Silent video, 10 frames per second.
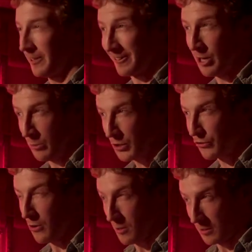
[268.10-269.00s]
Figure out
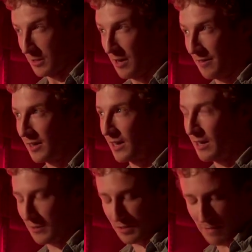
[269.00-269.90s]
what's wrong. Nothing
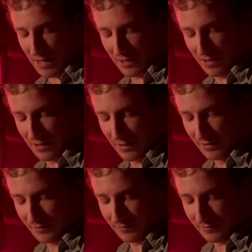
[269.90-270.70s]
else matters.